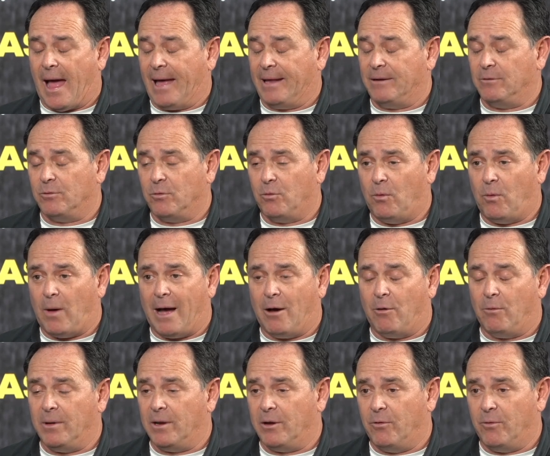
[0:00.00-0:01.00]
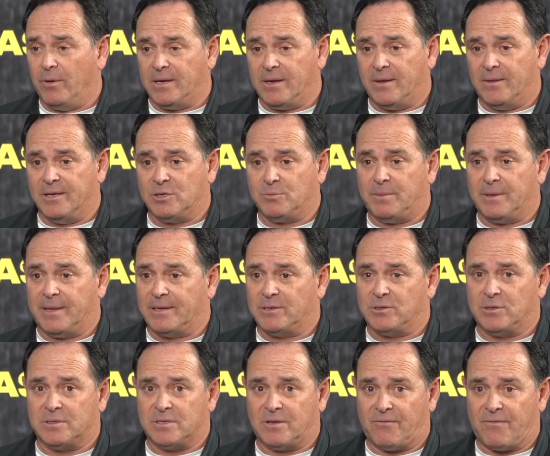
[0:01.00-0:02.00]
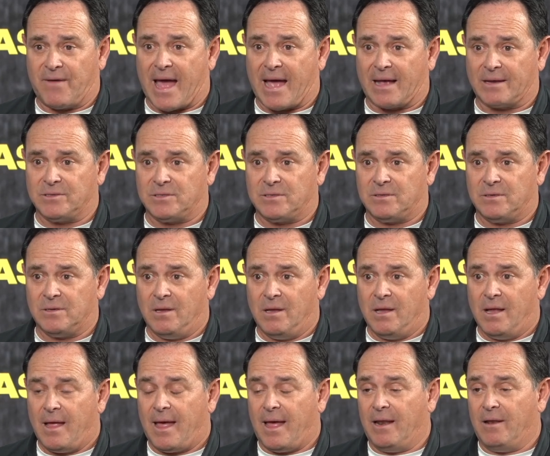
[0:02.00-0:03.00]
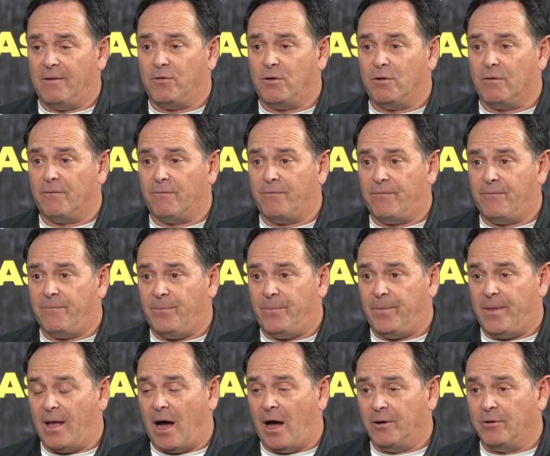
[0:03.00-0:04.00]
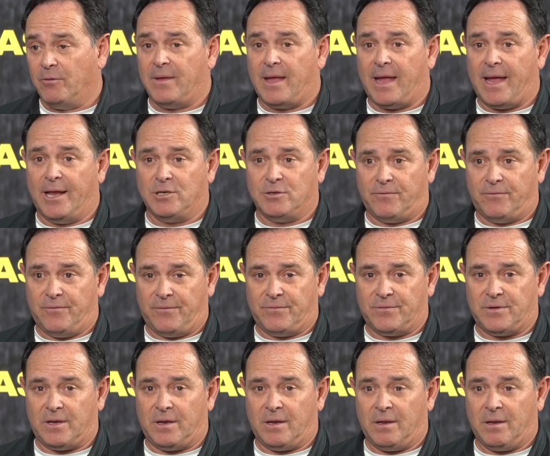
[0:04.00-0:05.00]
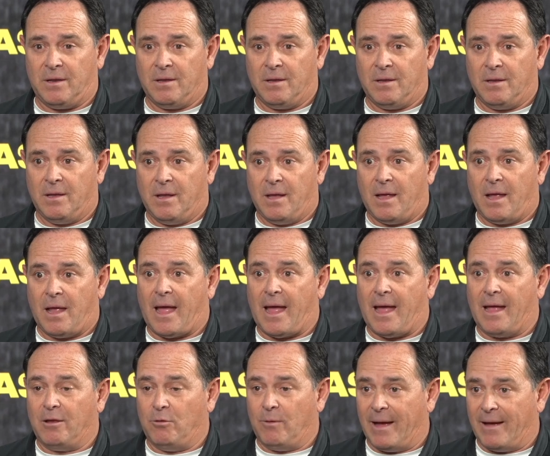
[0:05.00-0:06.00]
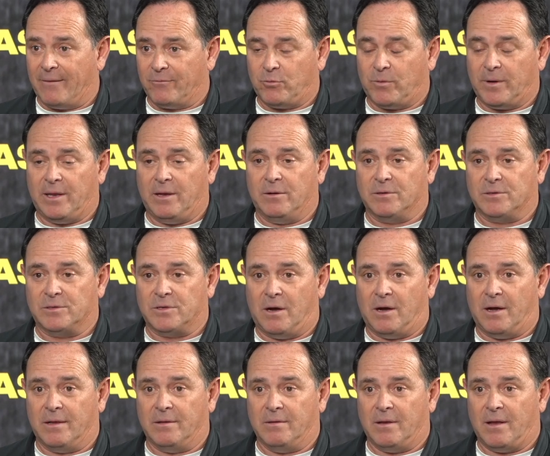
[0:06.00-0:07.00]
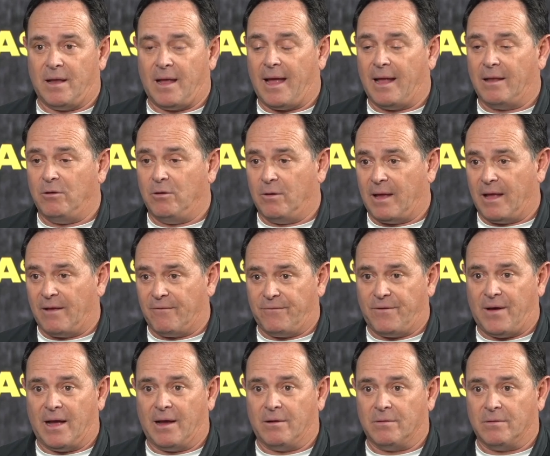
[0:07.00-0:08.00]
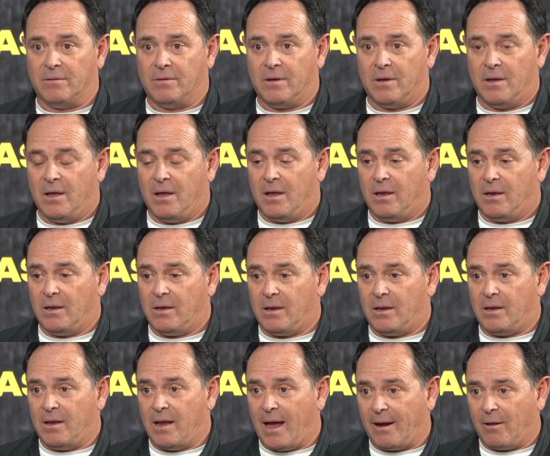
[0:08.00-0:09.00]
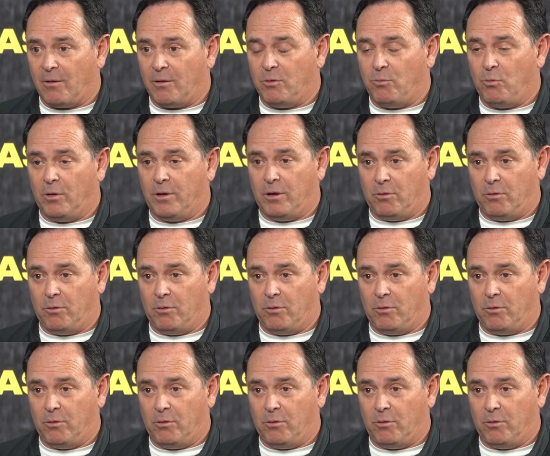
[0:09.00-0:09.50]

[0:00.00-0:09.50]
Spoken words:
I don't know how we agreed to this, but that's just the facts. And if you're under the age of 50 and you have 20 years on and you get fired, not only will